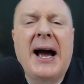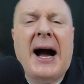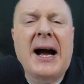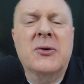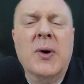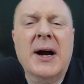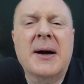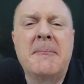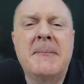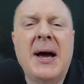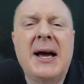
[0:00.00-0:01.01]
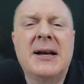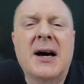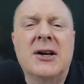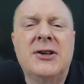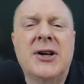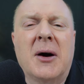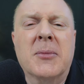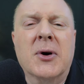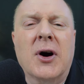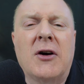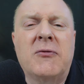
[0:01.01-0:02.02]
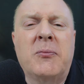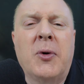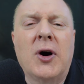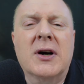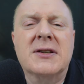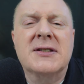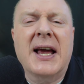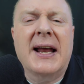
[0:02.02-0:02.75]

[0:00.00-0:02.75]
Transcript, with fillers: I'd recommend a number of books,